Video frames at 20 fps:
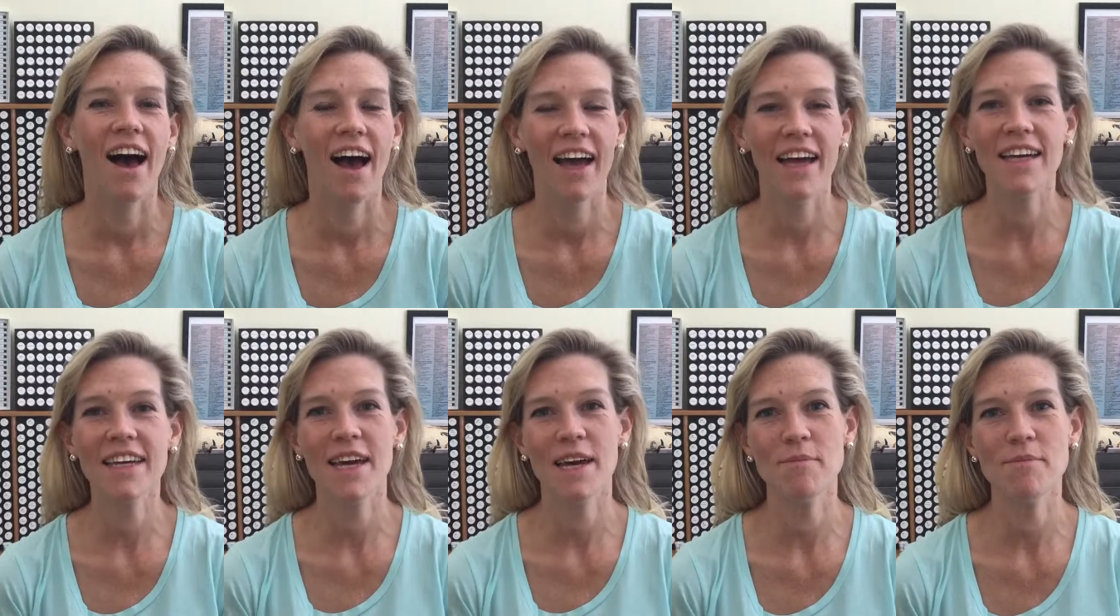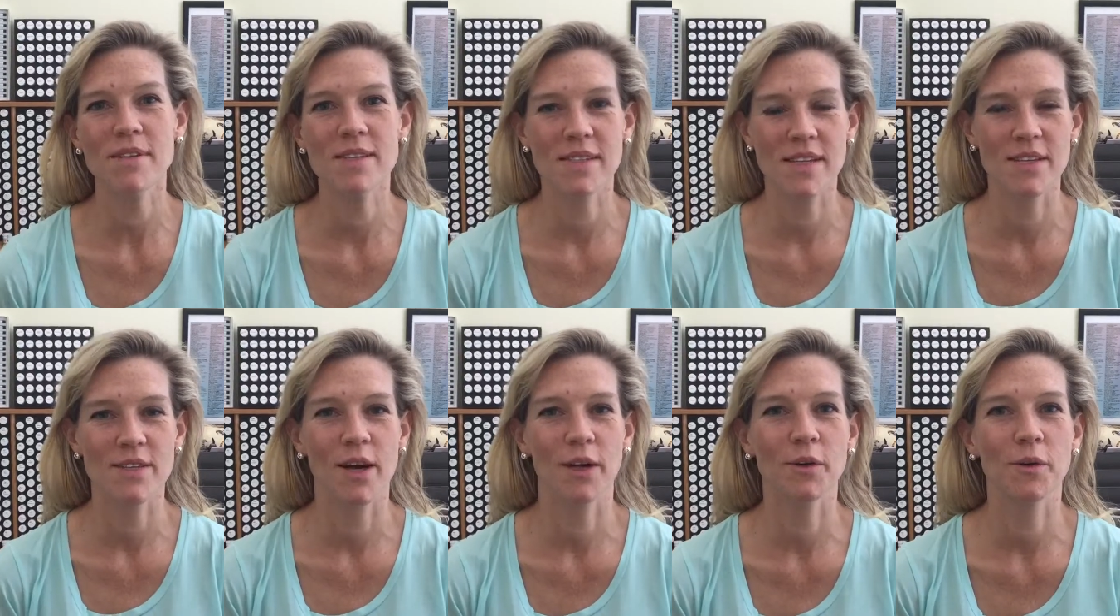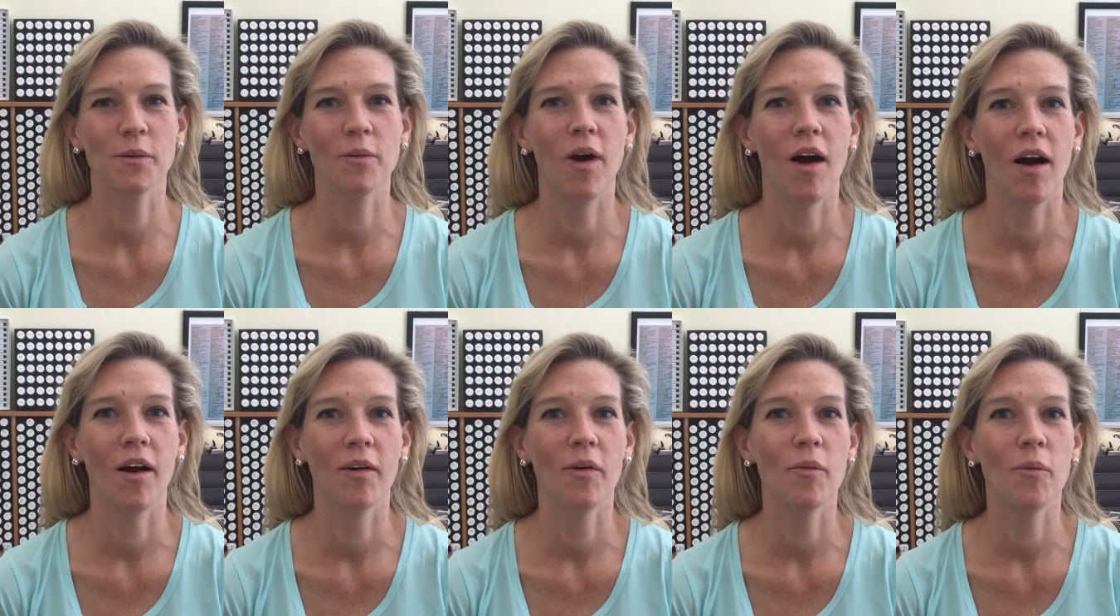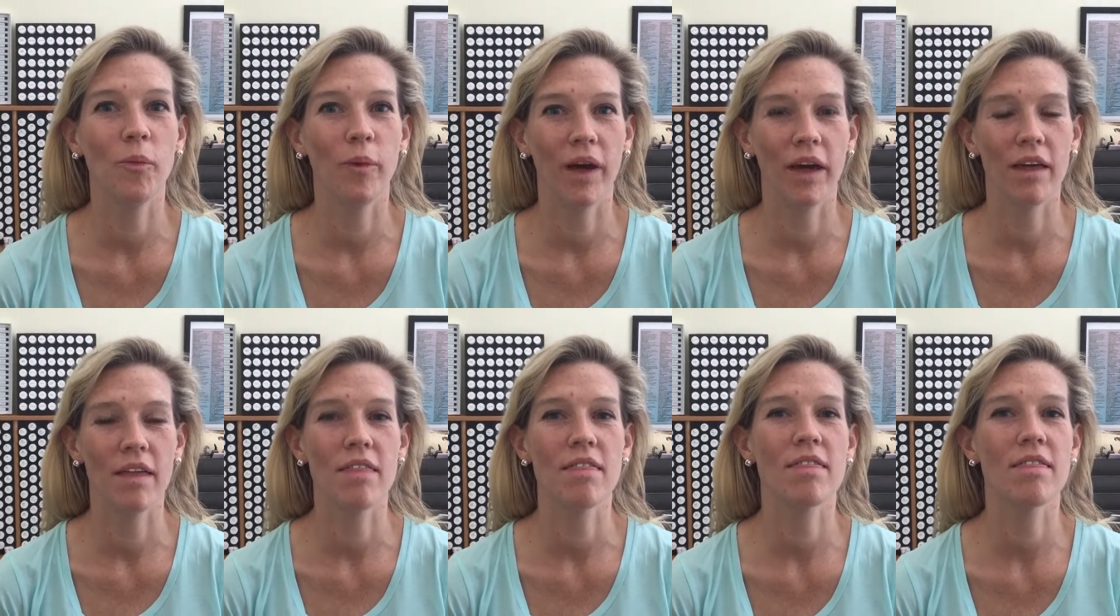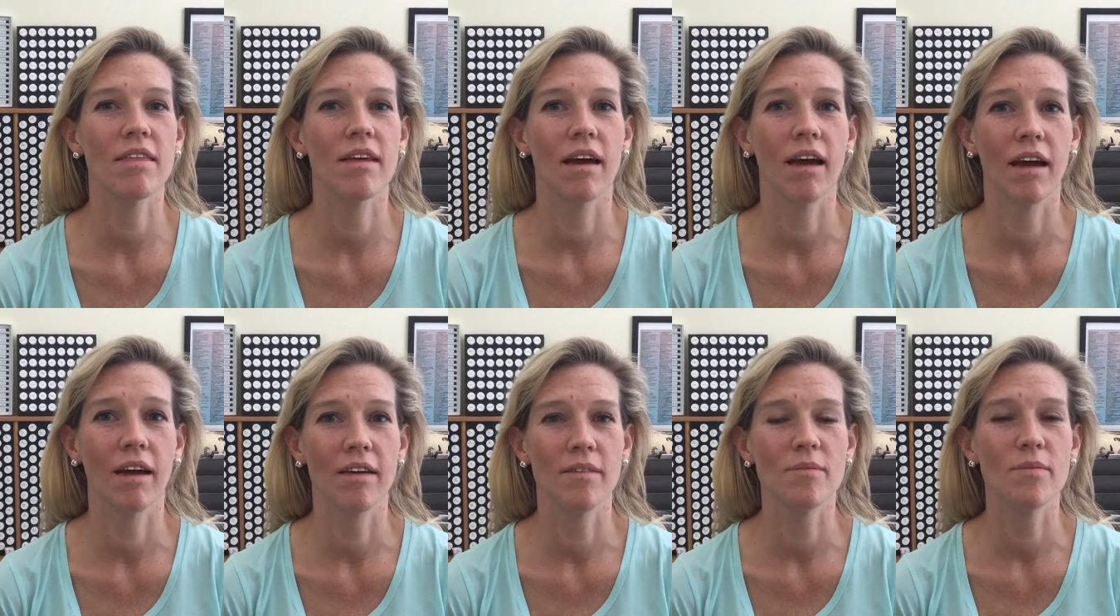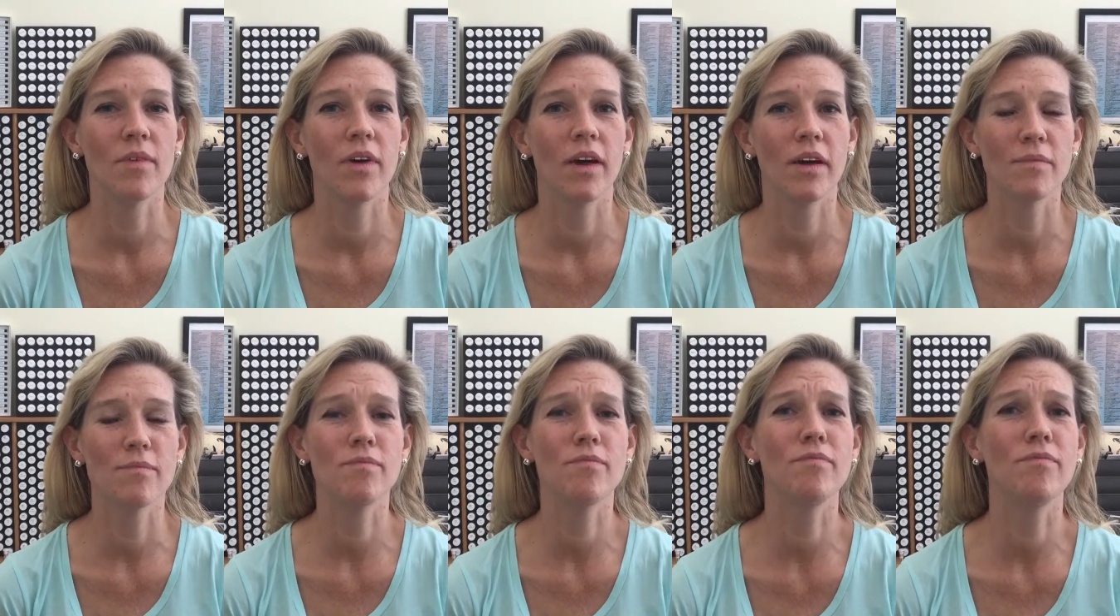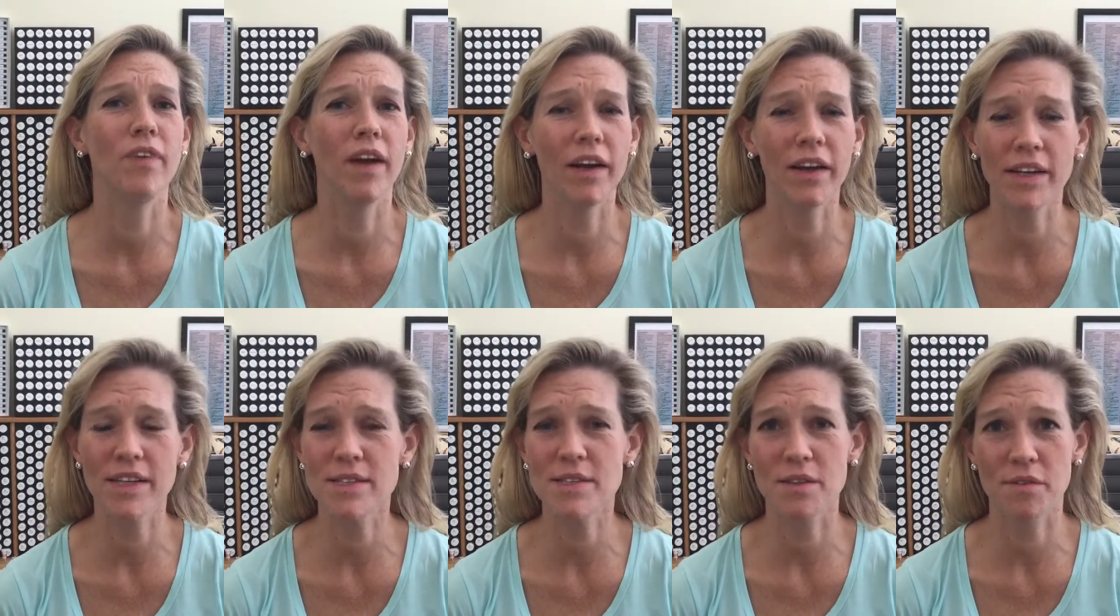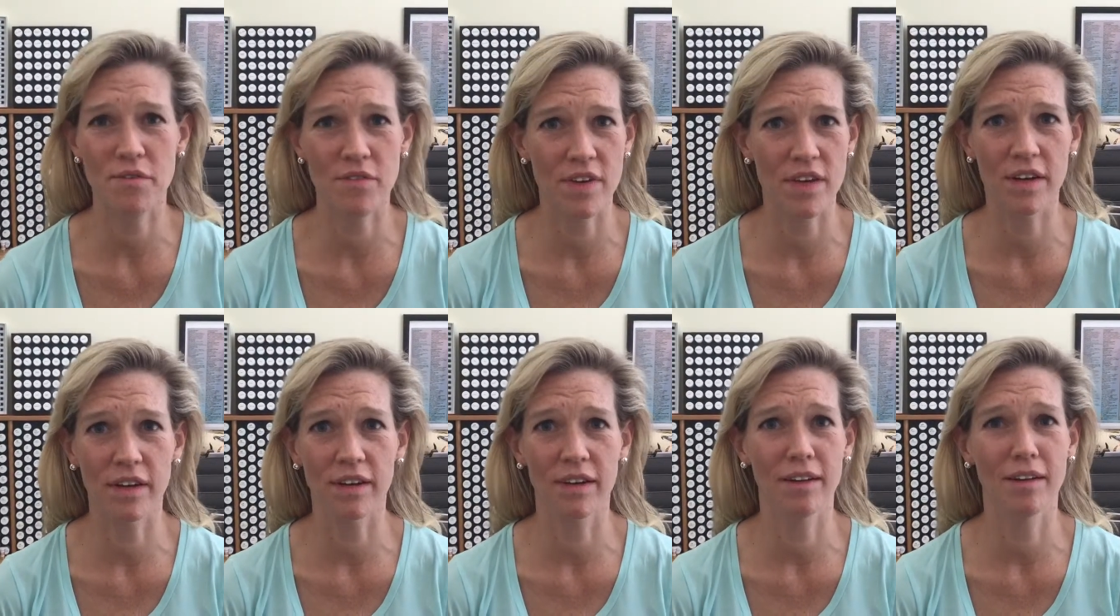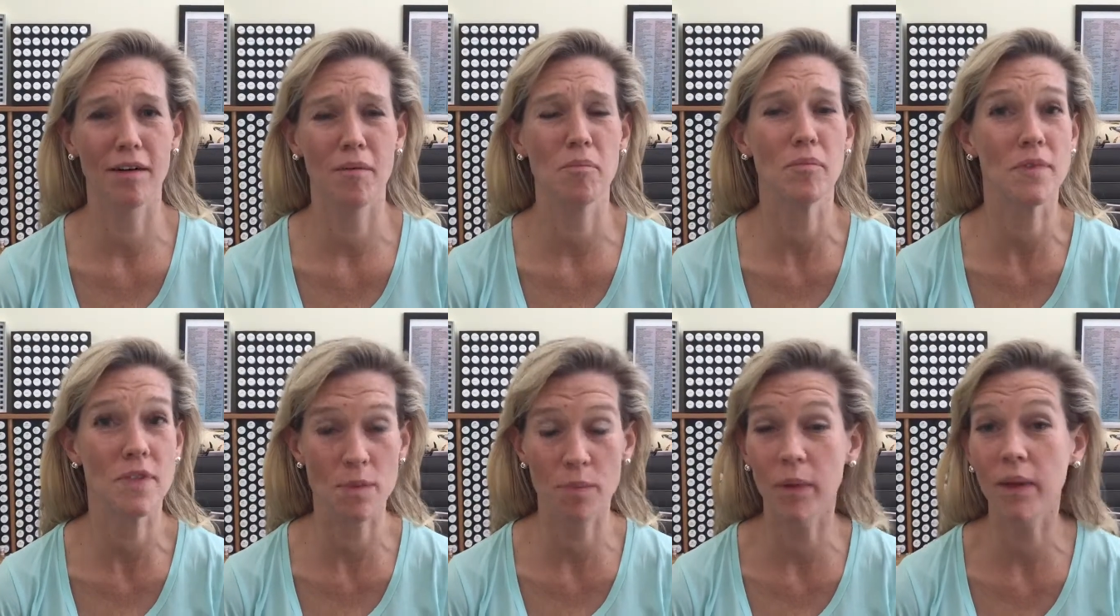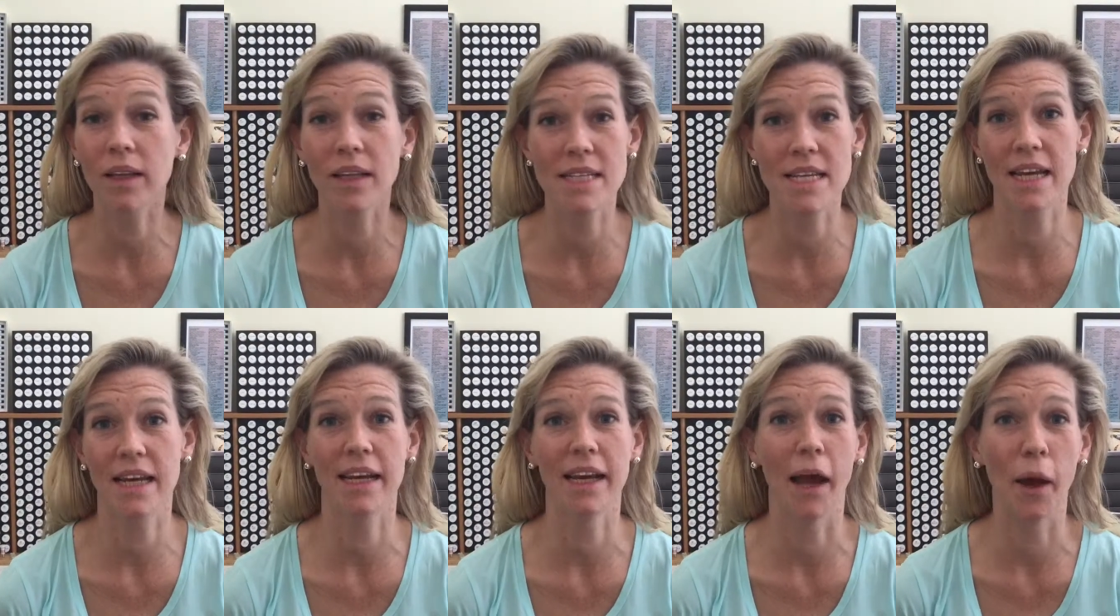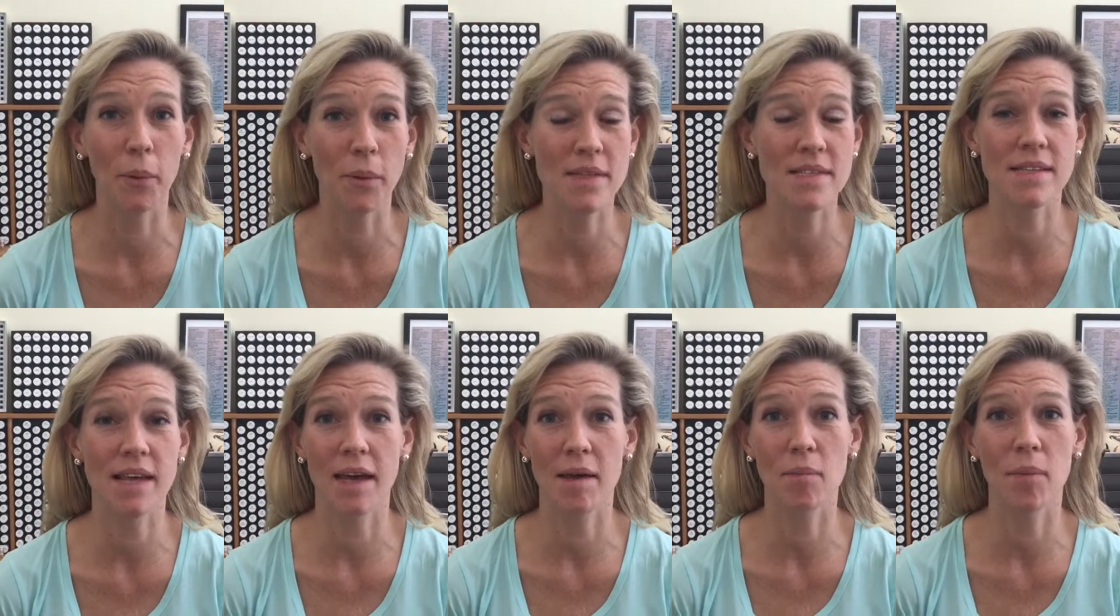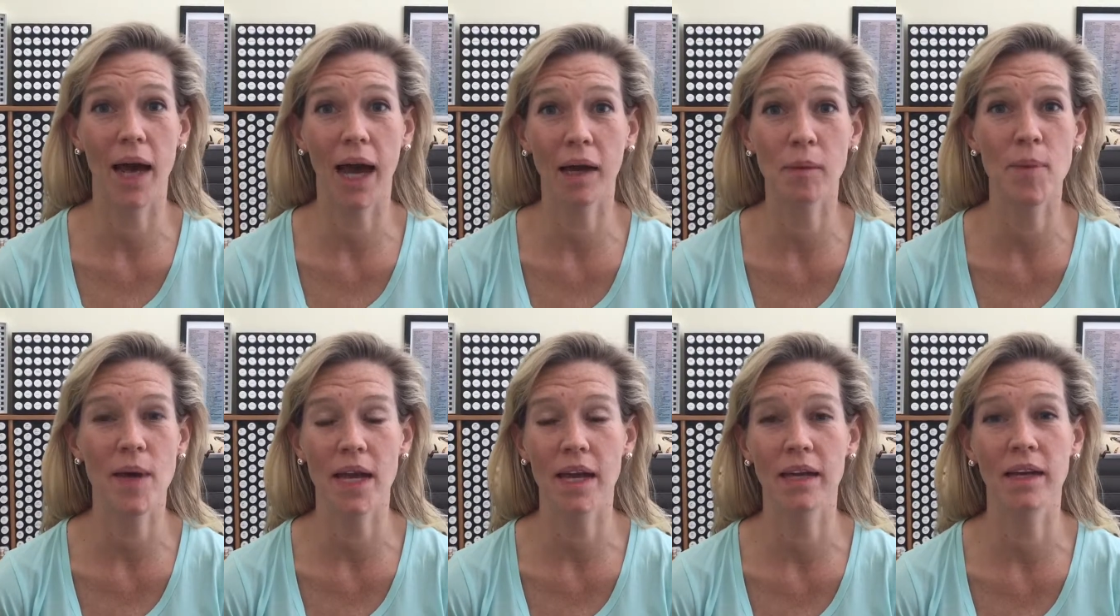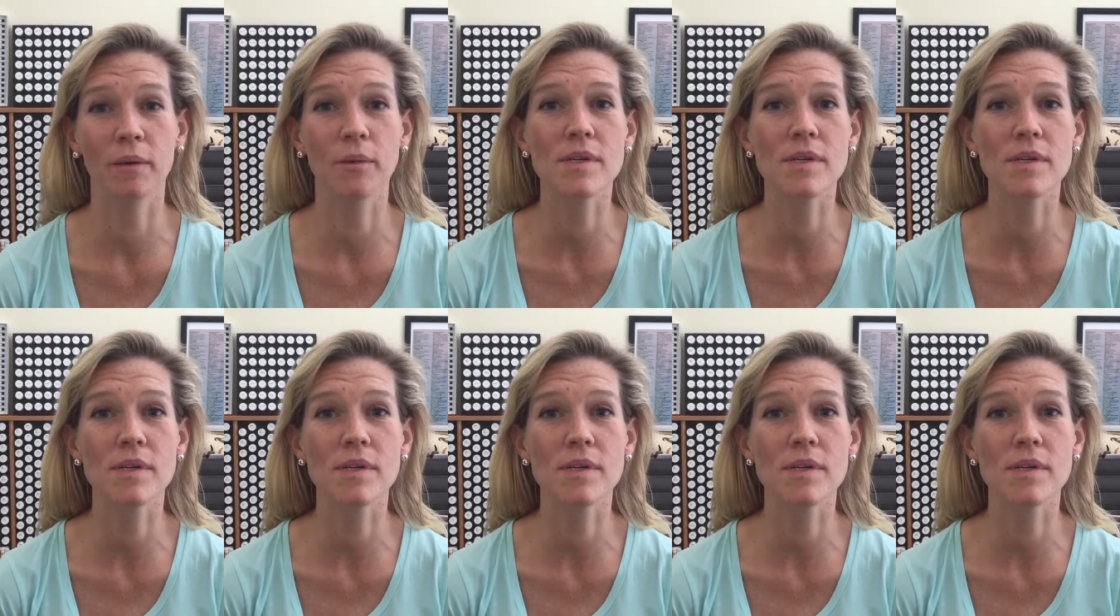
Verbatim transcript: I came to see Dr. Huang with uh, a very severe, debilitating, I would say, back pain.